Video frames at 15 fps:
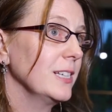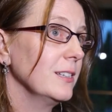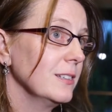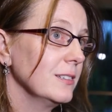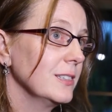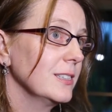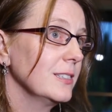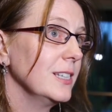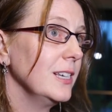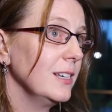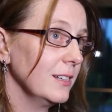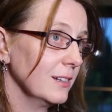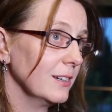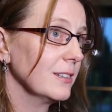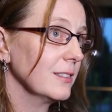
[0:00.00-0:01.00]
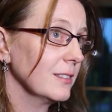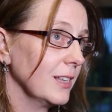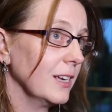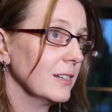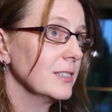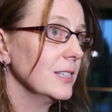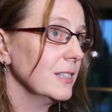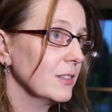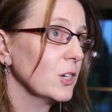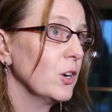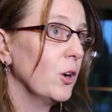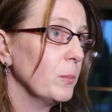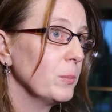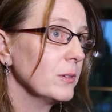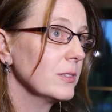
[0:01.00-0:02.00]
is seeing like that, seeing the
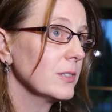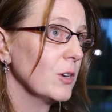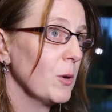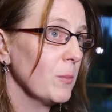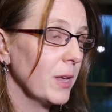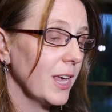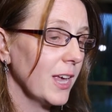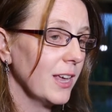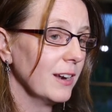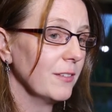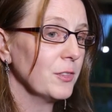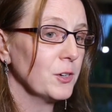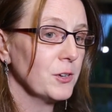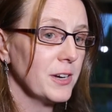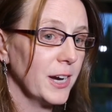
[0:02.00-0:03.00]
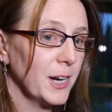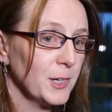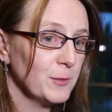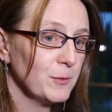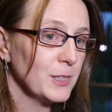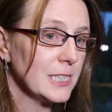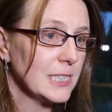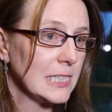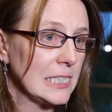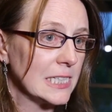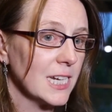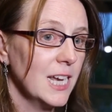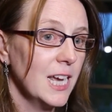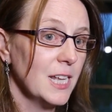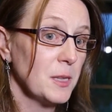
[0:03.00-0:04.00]
couples come in and they're nervous,
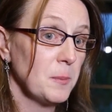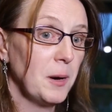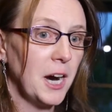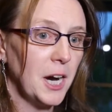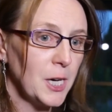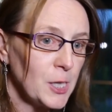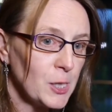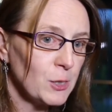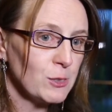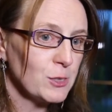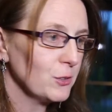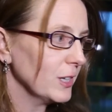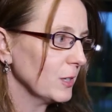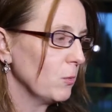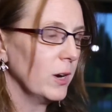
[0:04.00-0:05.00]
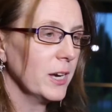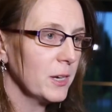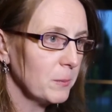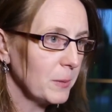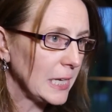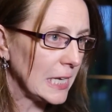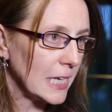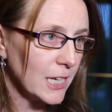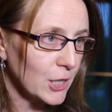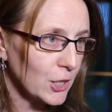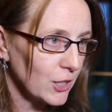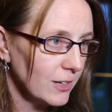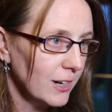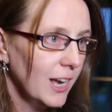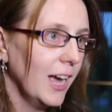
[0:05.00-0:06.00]
and the partners are like, "Why am I
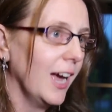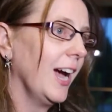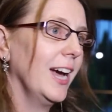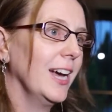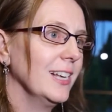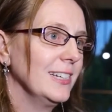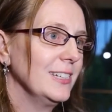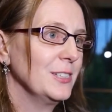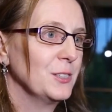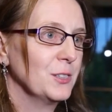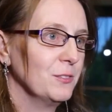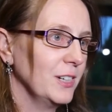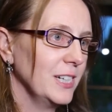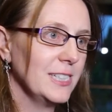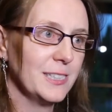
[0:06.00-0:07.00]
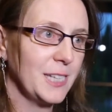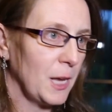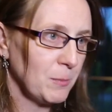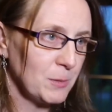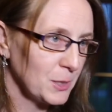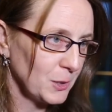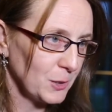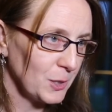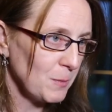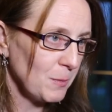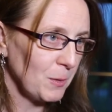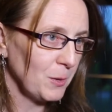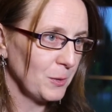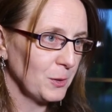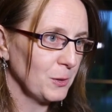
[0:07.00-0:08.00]
here?" and they're very skeptical
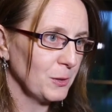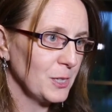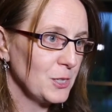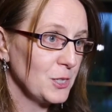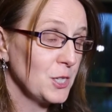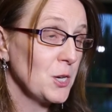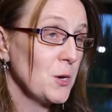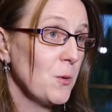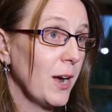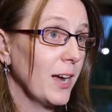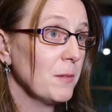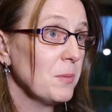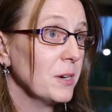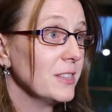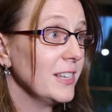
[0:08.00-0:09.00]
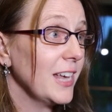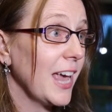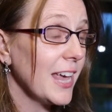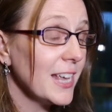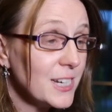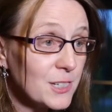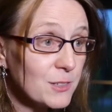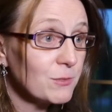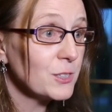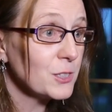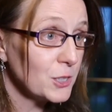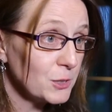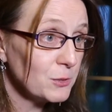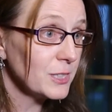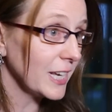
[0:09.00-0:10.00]
about what they're going to do. And by the end of the
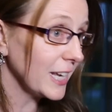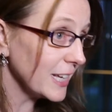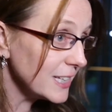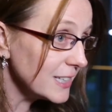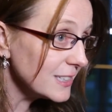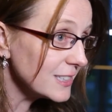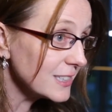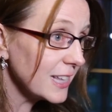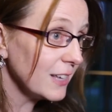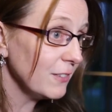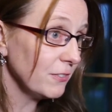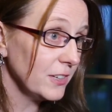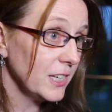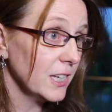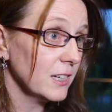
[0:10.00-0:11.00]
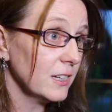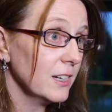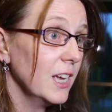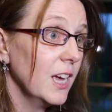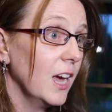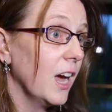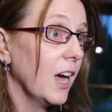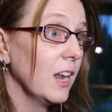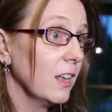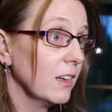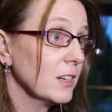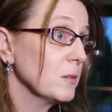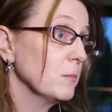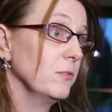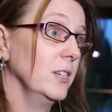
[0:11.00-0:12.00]
two days, they feel a
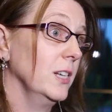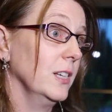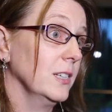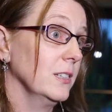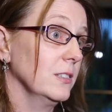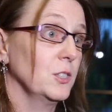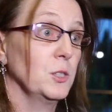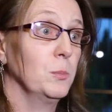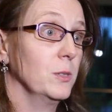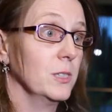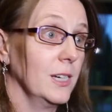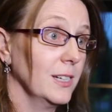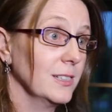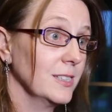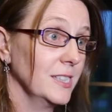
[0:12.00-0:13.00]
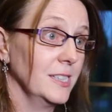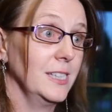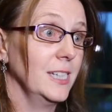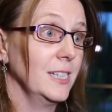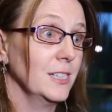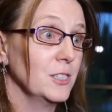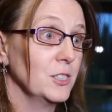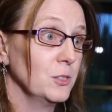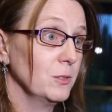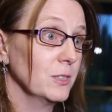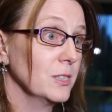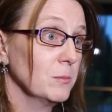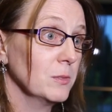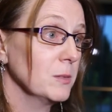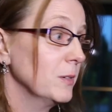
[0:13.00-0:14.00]
lot of them feel like super dads that they can do
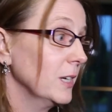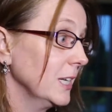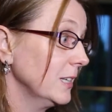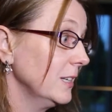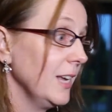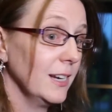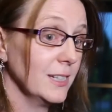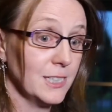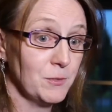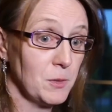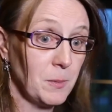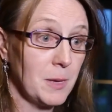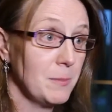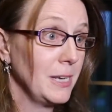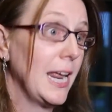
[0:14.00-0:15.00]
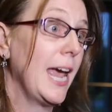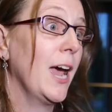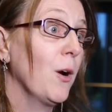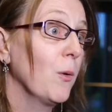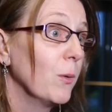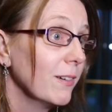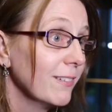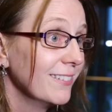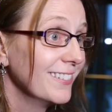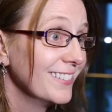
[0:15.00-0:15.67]
this. Some of them are like, "Yeah, let's have the baby now,"